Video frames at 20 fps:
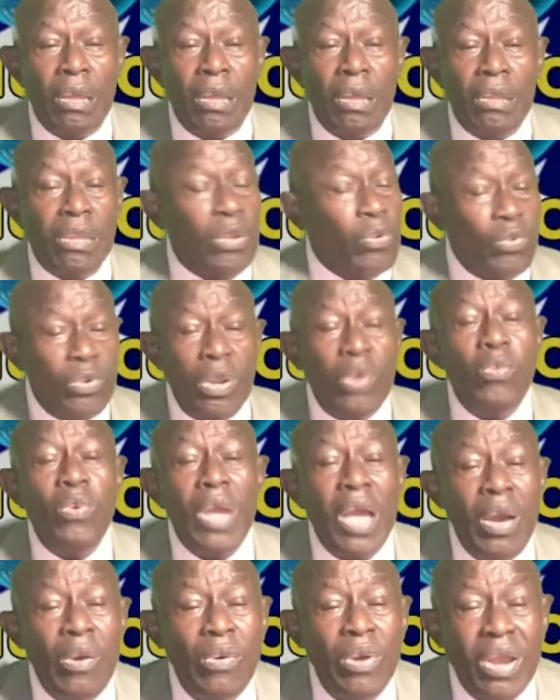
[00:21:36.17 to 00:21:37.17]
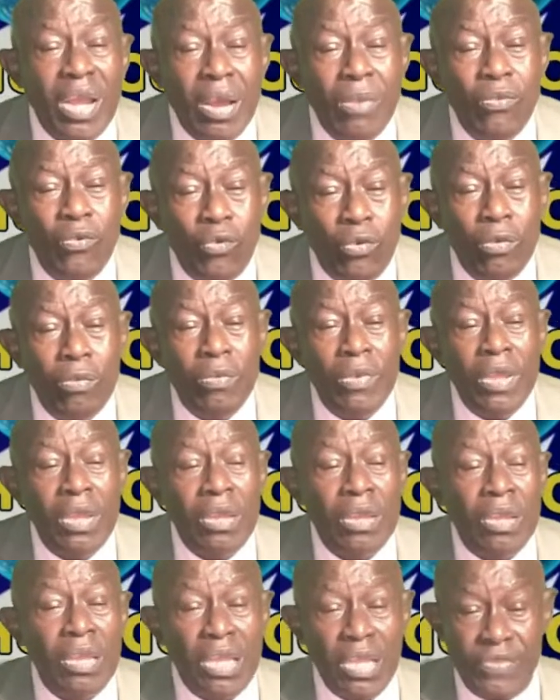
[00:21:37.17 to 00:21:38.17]
The only way I will come home
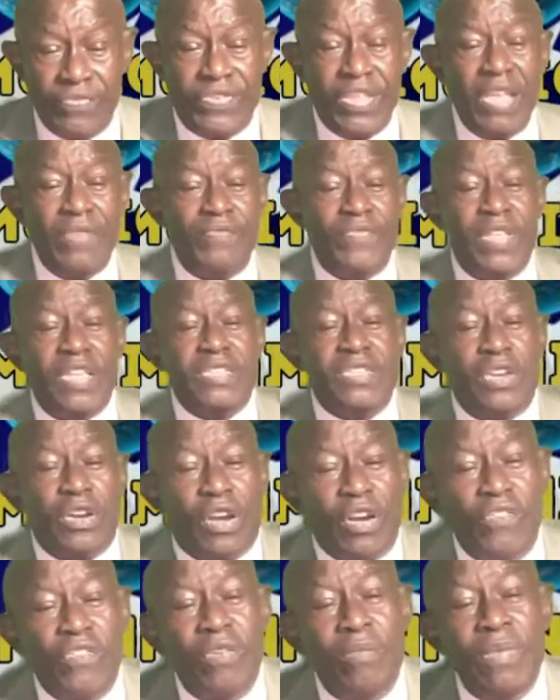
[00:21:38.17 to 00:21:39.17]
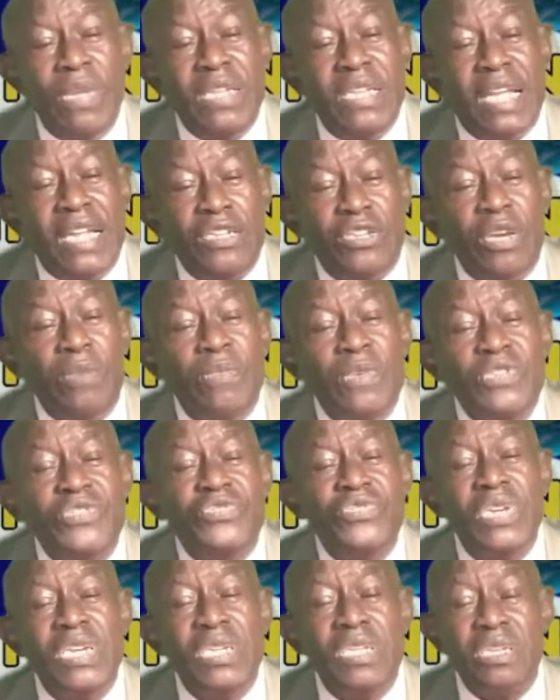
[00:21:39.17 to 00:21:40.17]
is that there's a government that
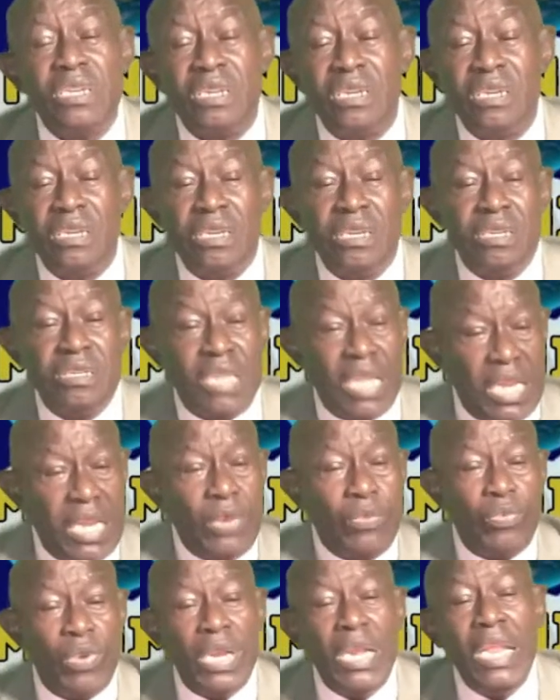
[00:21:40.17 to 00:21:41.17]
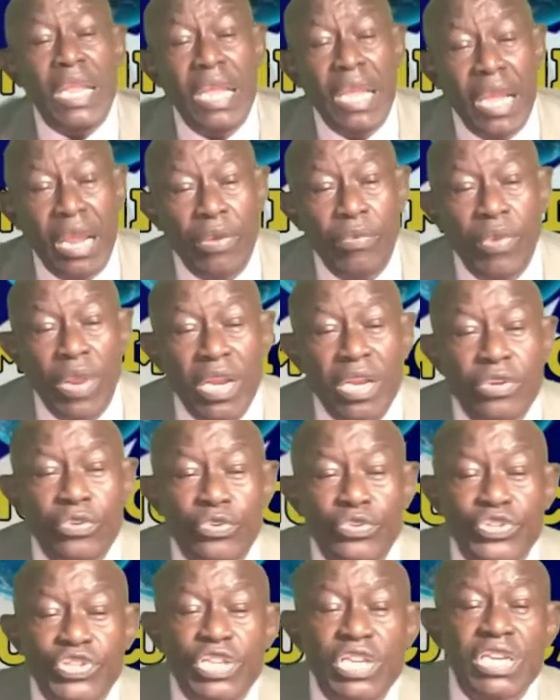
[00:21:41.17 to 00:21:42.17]
demonstrates that it really and ready to
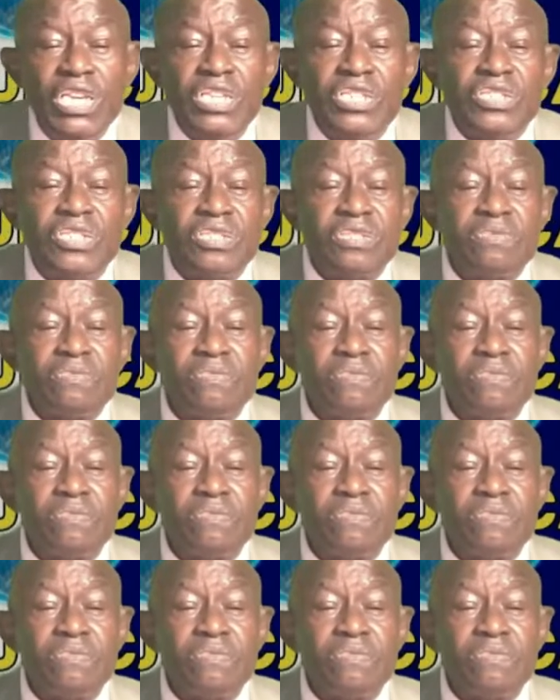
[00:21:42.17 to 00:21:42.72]
change.